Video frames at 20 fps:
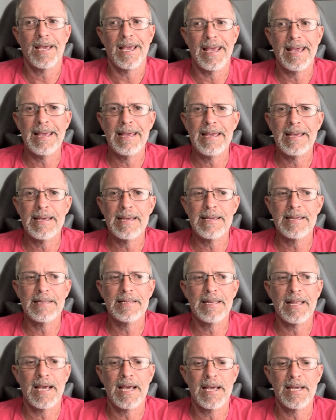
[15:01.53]

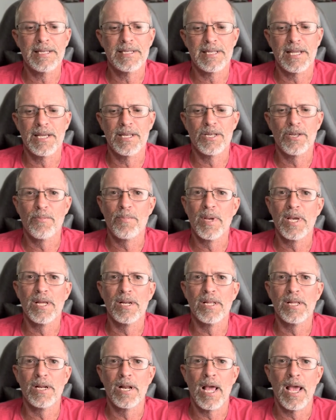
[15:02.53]
and I tend to be a
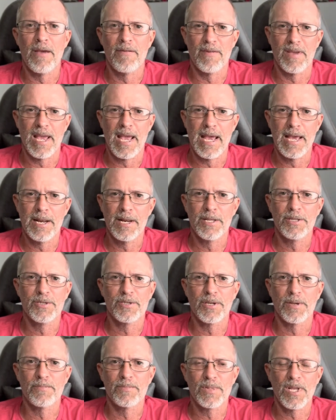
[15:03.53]
little heavy-handed
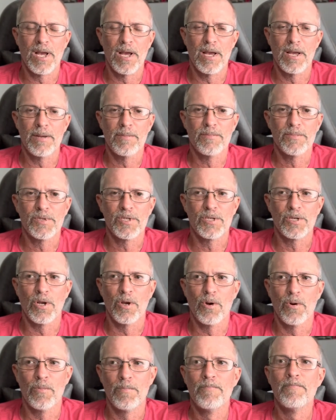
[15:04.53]
sometimes,
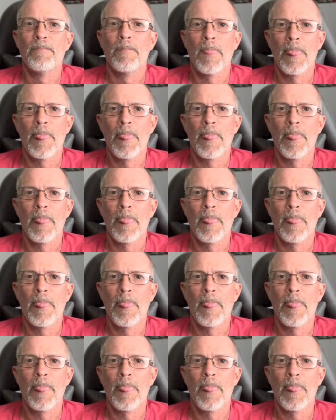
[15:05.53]
so